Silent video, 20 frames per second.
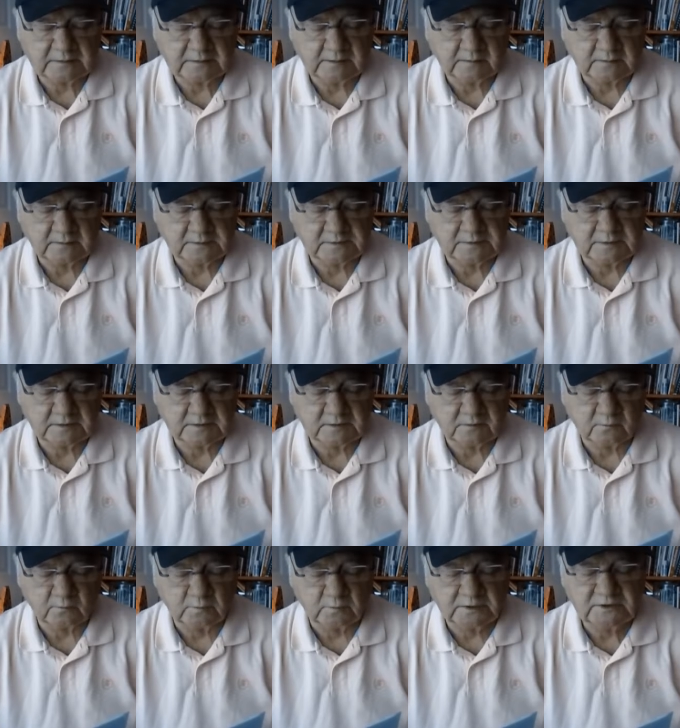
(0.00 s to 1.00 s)
number six,
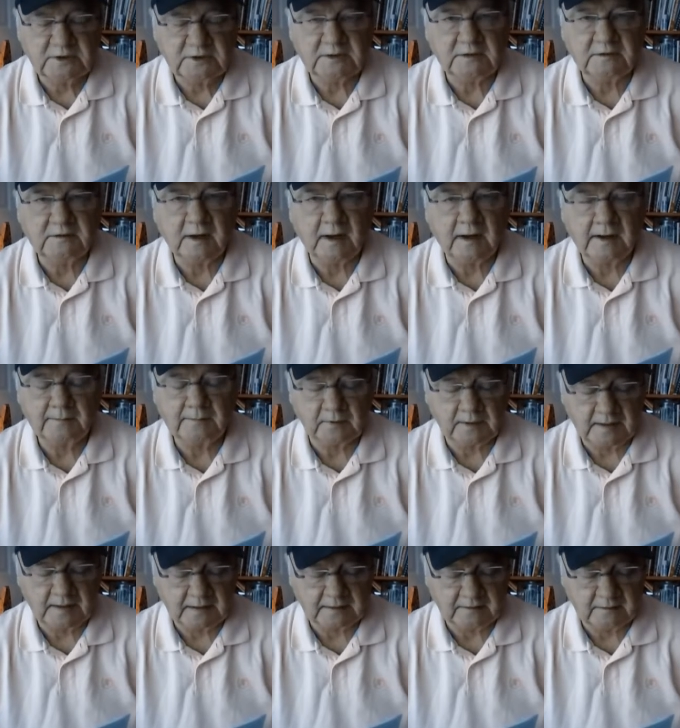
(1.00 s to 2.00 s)
Richie
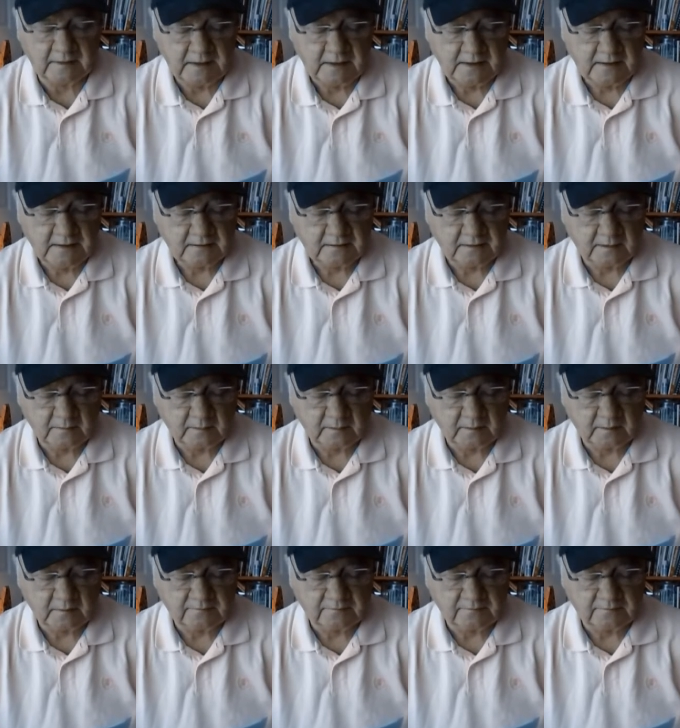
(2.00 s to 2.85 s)
Timeland, number